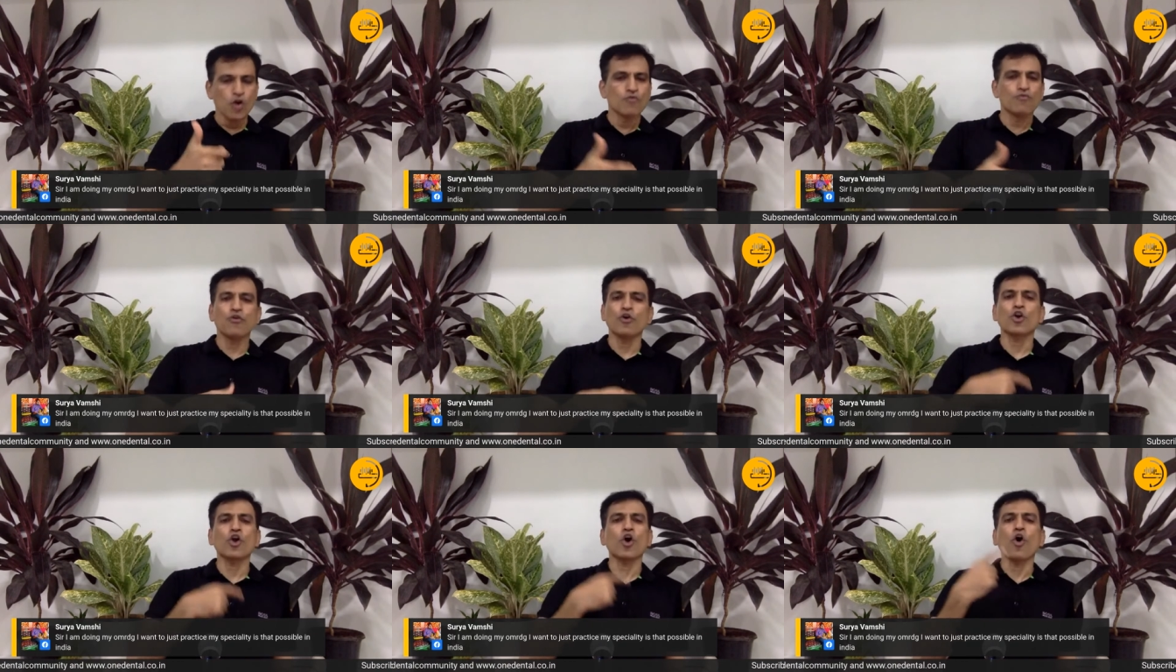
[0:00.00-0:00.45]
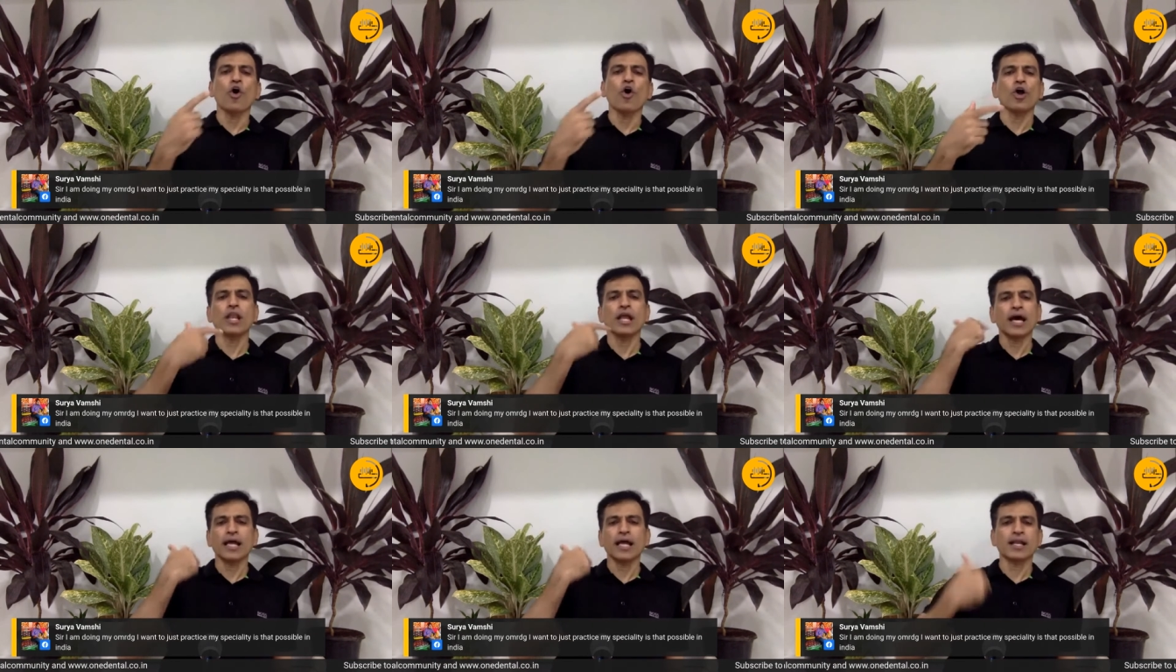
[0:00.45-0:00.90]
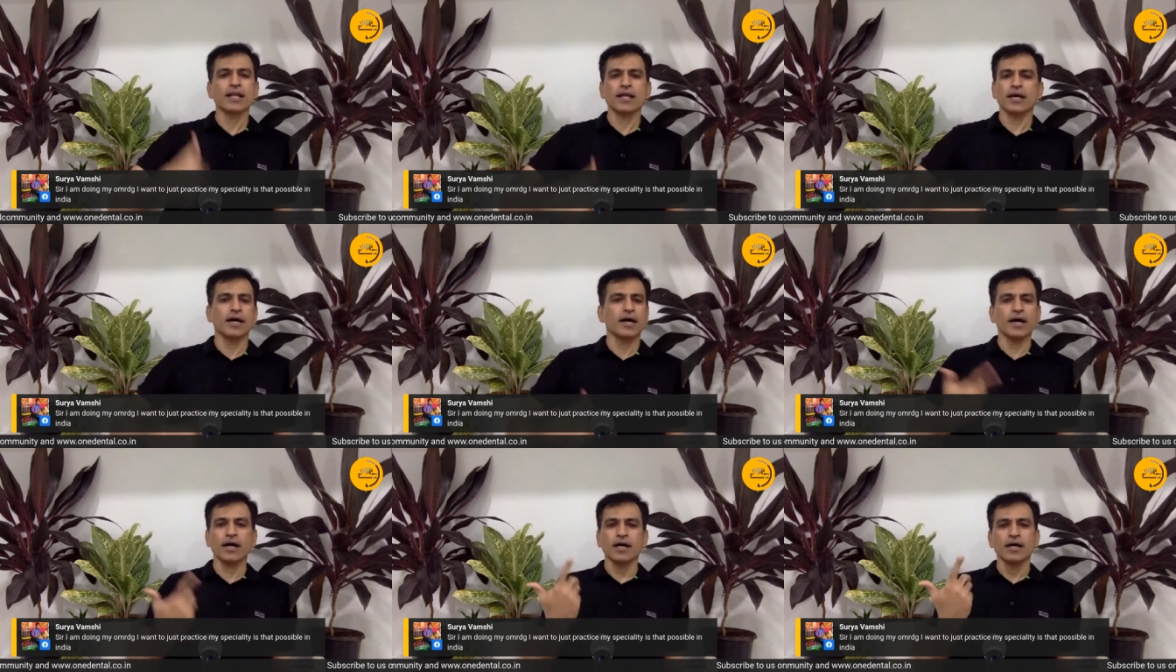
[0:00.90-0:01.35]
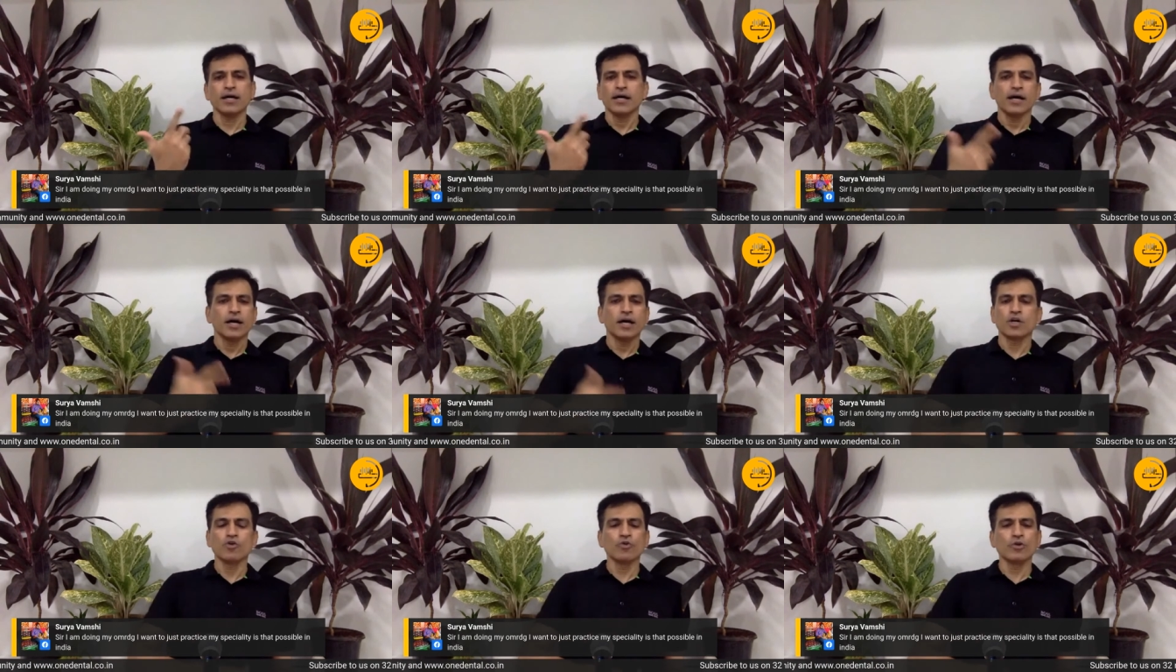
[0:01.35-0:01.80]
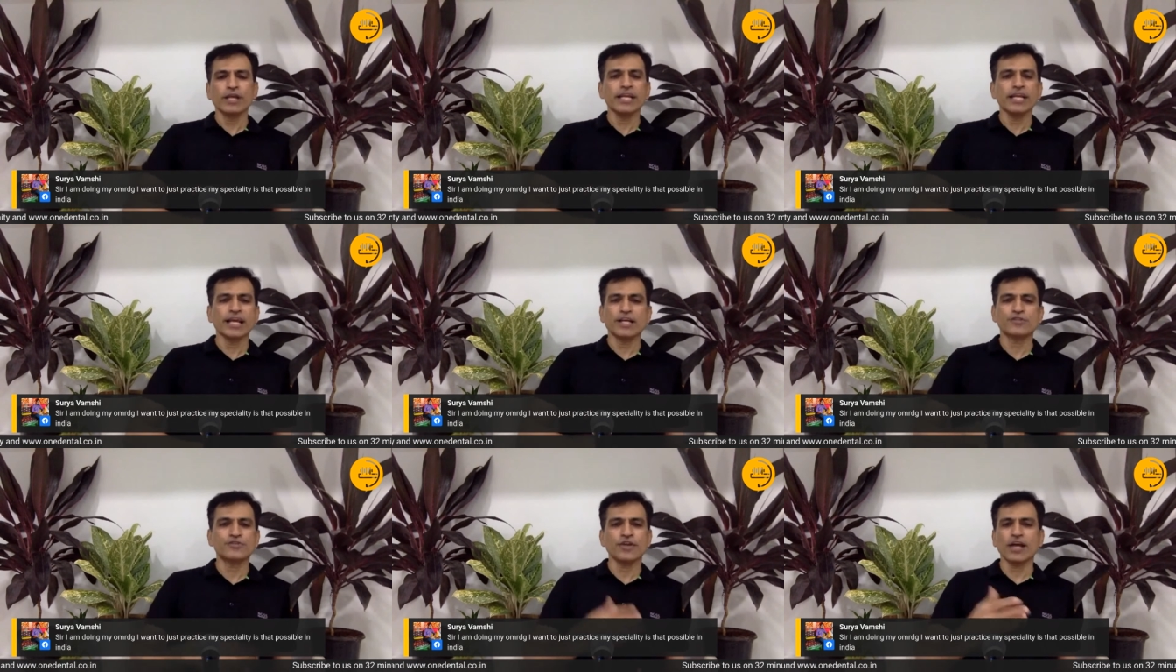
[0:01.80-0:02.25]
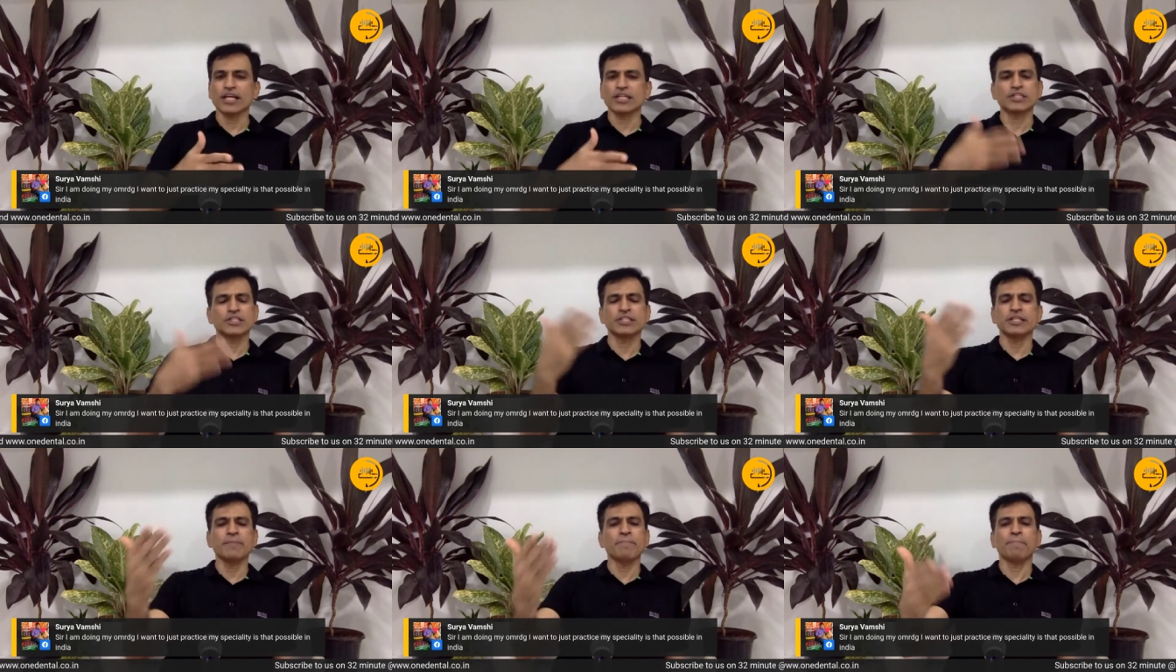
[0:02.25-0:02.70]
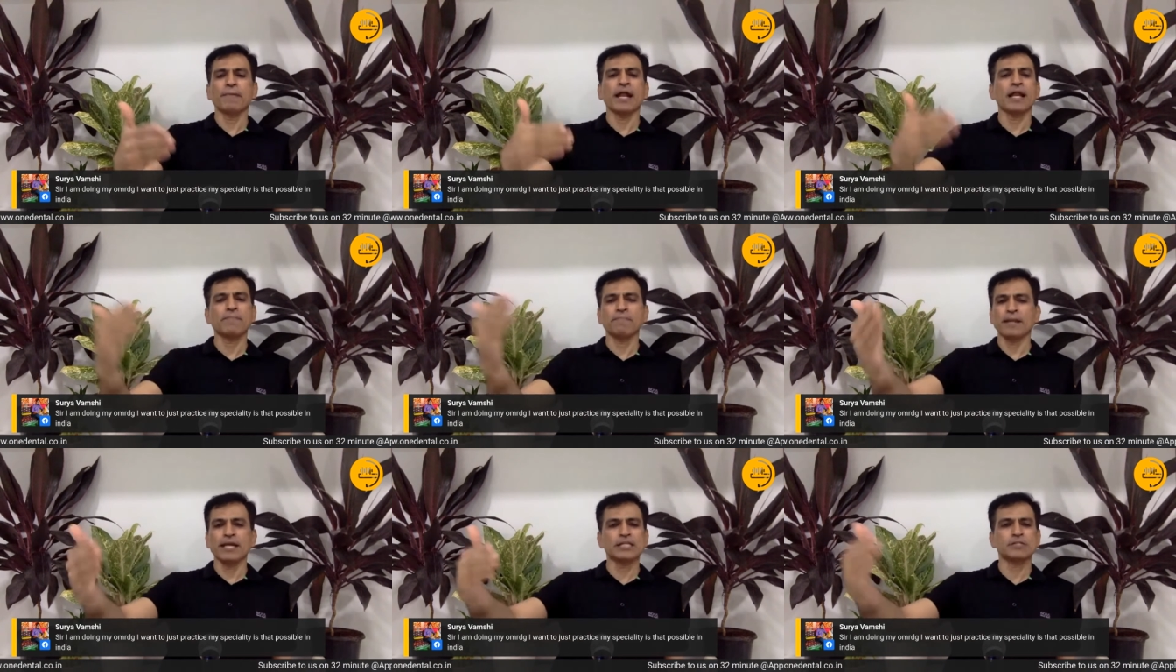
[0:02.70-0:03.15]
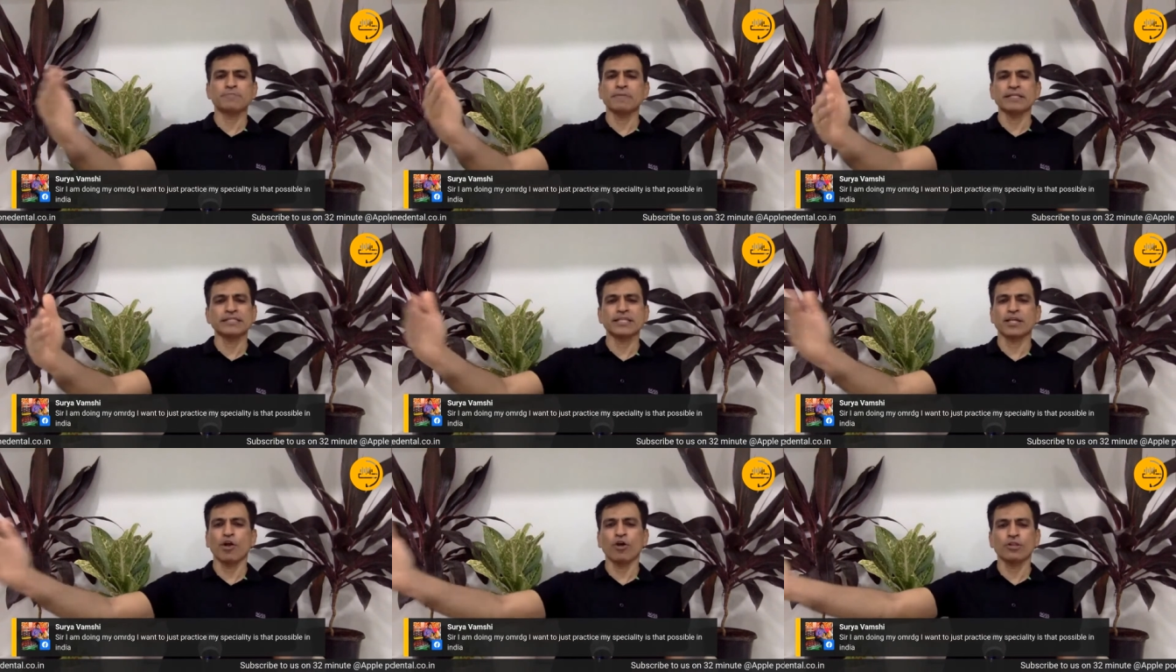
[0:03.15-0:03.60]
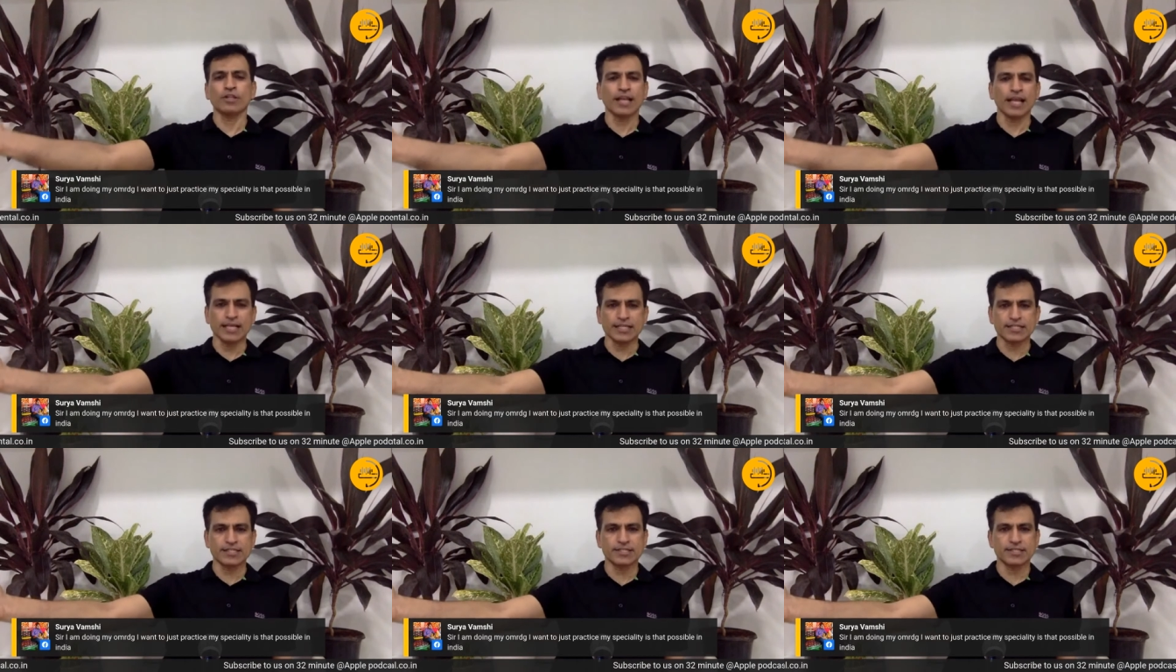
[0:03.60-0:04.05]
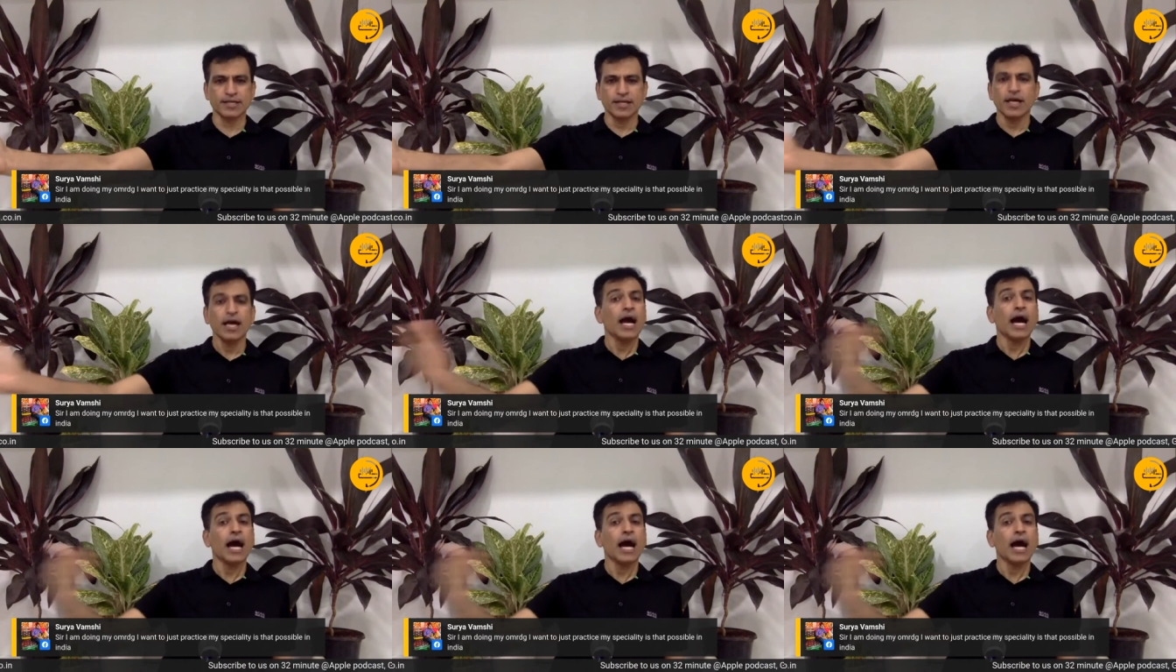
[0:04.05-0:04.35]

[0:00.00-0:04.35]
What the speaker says: for all our routine extractions, implant placements and all the rest.